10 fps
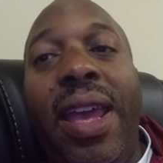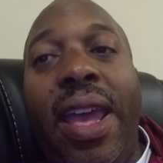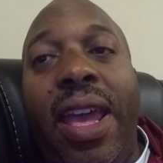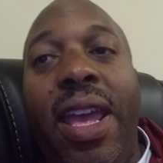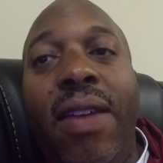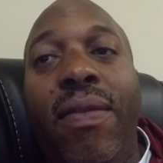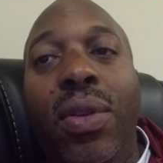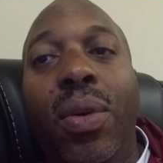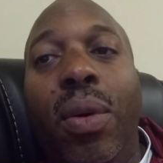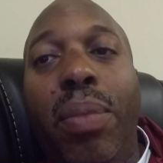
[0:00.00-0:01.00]
have
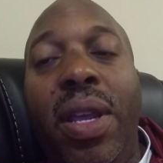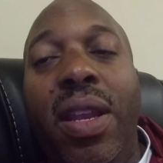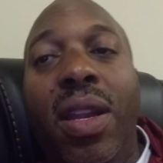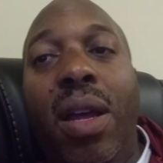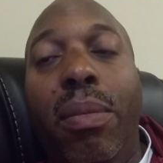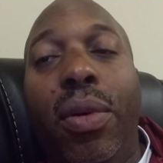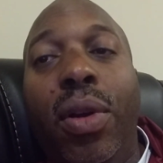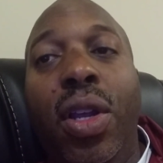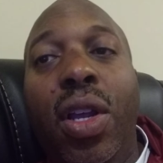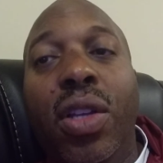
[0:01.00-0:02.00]
your PIN number
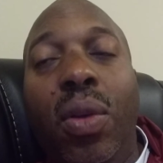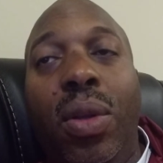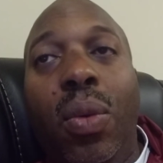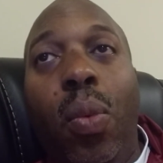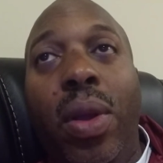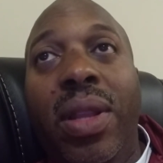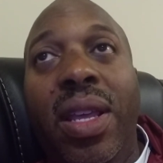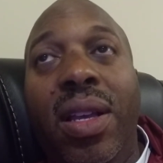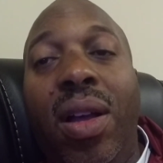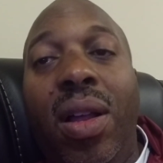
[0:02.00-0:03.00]
so that when
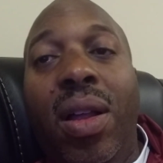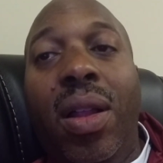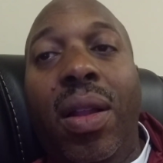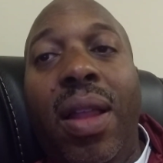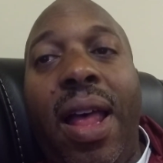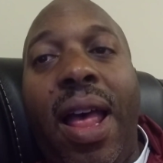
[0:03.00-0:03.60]
they call,